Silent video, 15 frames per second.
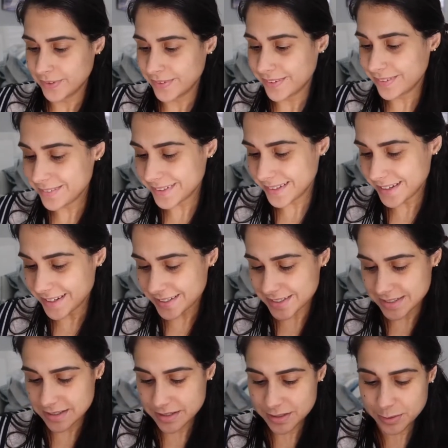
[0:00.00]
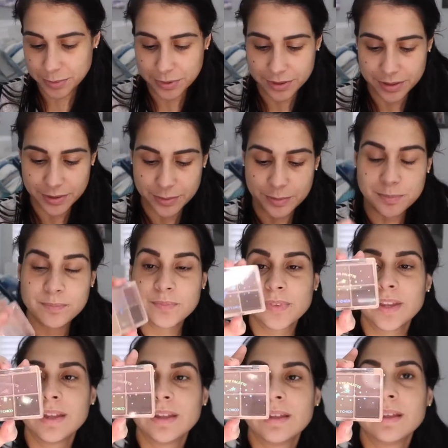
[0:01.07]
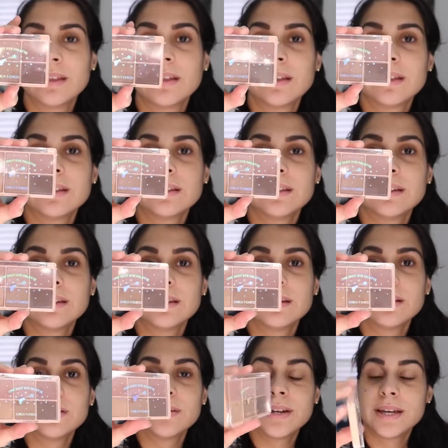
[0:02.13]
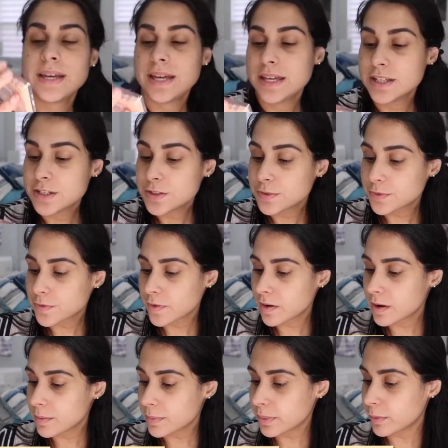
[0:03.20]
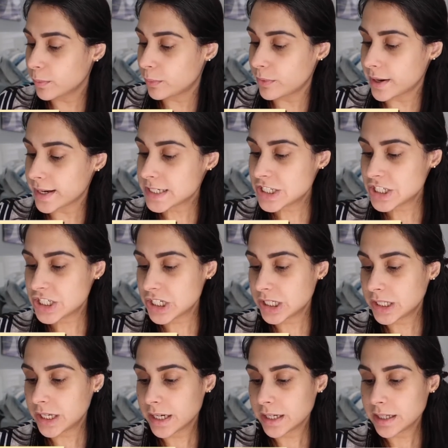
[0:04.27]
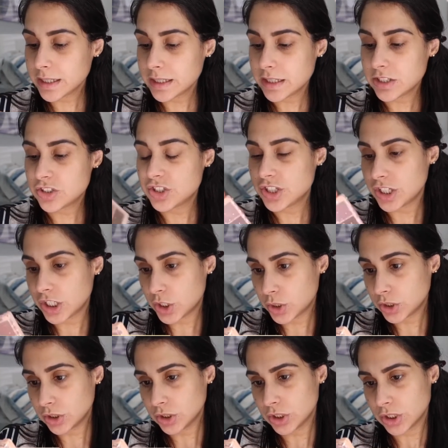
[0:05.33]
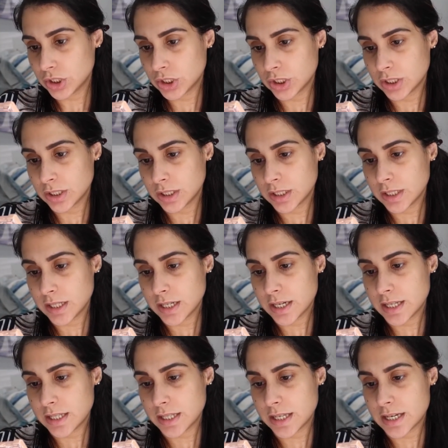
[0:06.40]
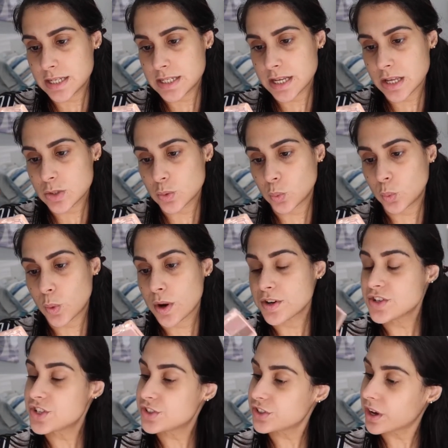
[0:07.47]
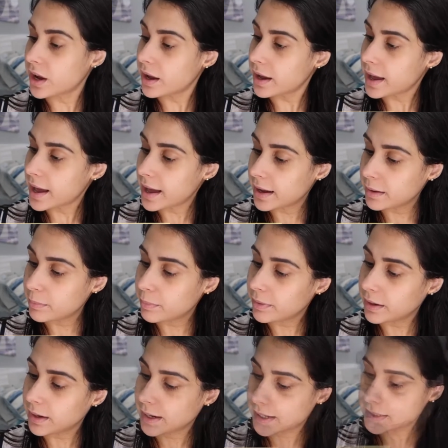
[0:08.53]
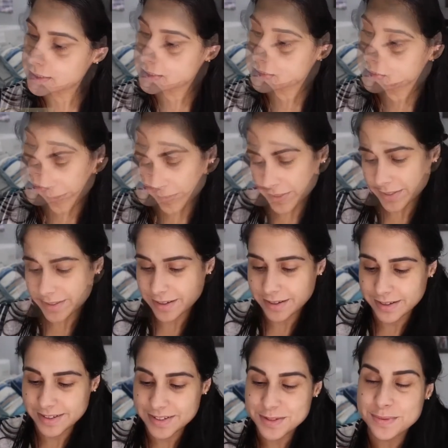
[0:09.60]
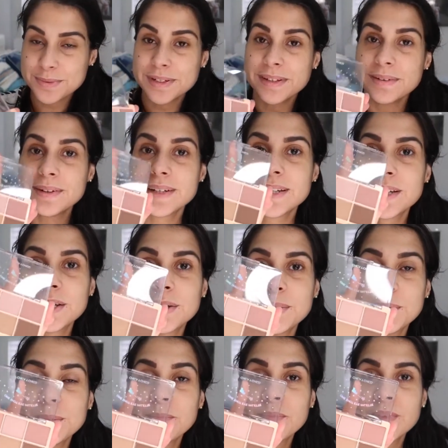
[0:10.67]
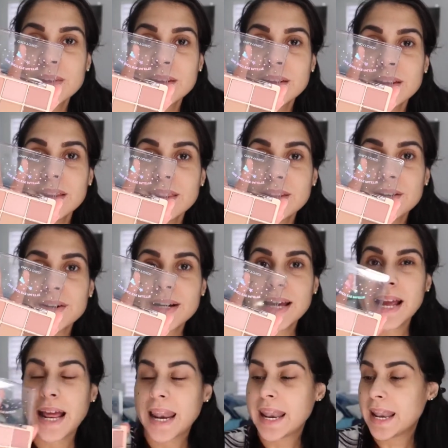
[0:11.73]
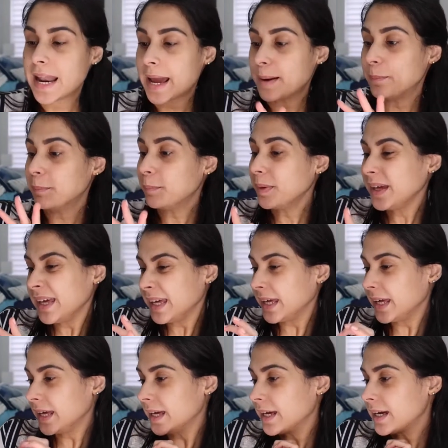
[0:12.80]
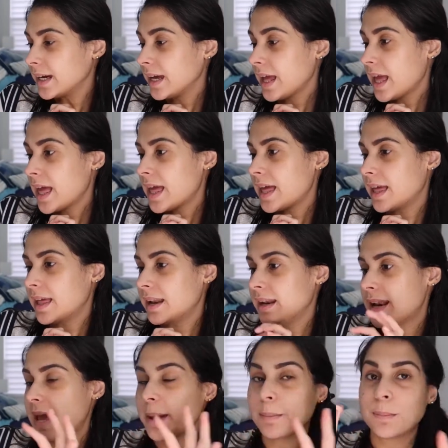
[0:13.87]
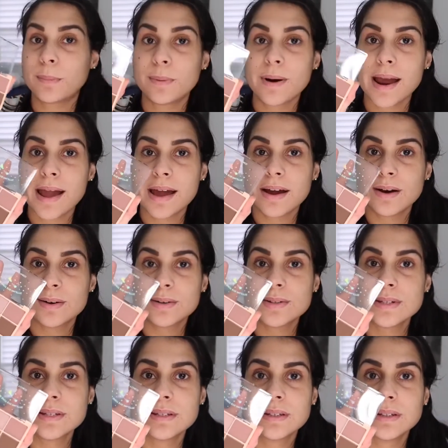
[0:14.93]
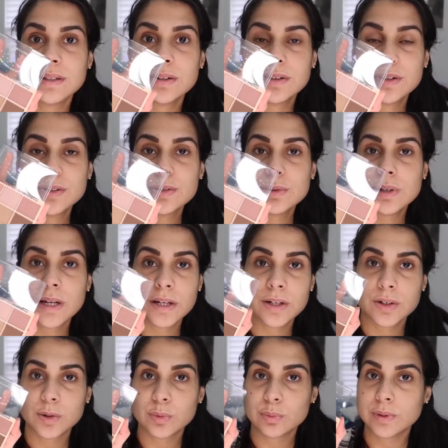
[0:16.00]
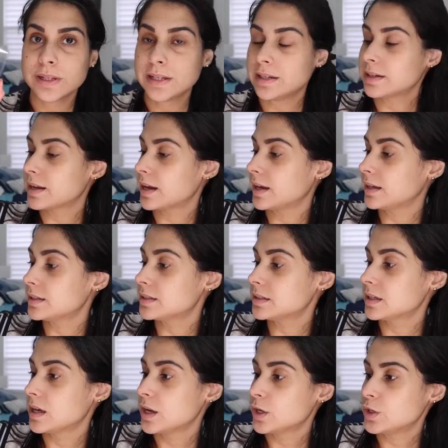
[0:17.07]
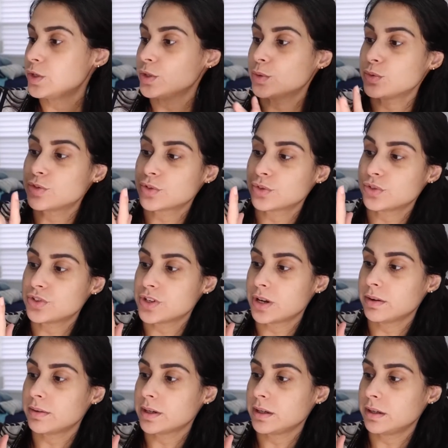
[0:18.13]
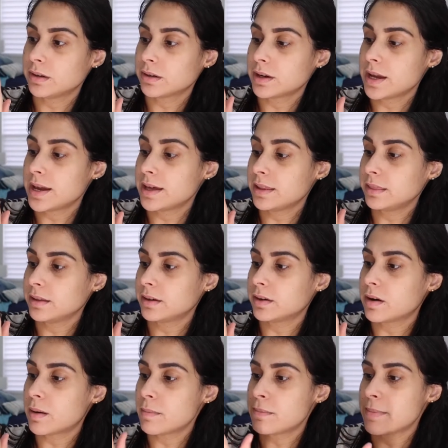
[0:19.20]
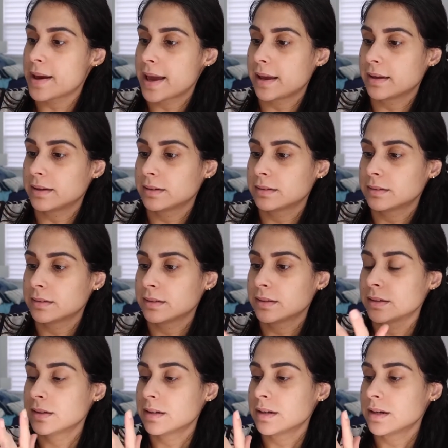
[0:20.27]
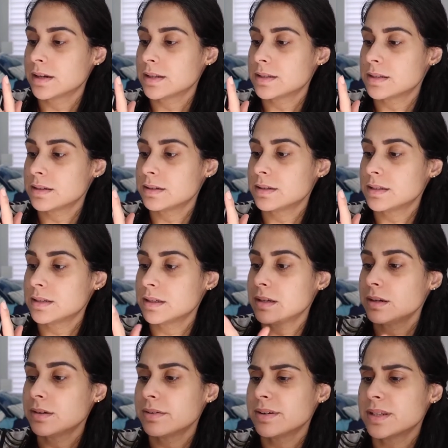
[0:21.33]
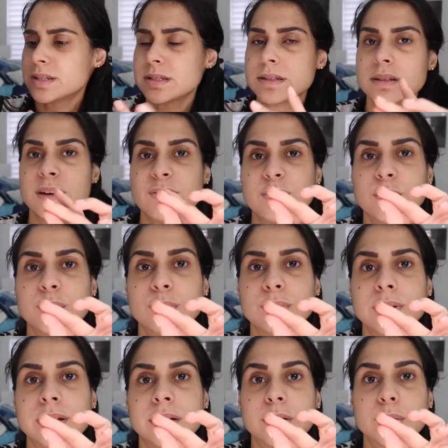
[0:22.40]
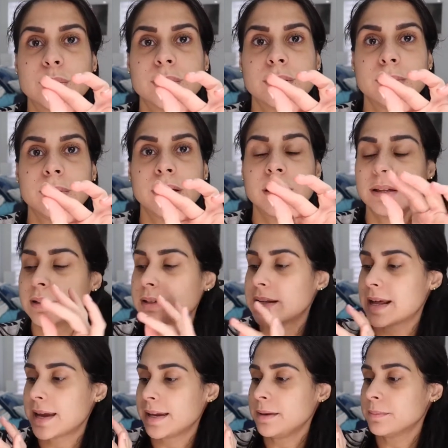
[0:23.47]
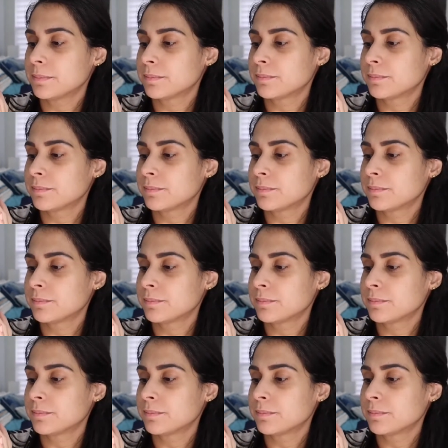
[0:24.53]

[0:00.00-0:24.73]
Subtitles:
Oh my god, this is super cute. Okay, it's from the brand CHICA y CHICO. And then it says One Shot Eye Palette. Oh my god, it's really cute. They're like light pink and light browns. You can do like a really nice neutral shade right here, and they're all matte. As you can see here, they feel really creamy and light.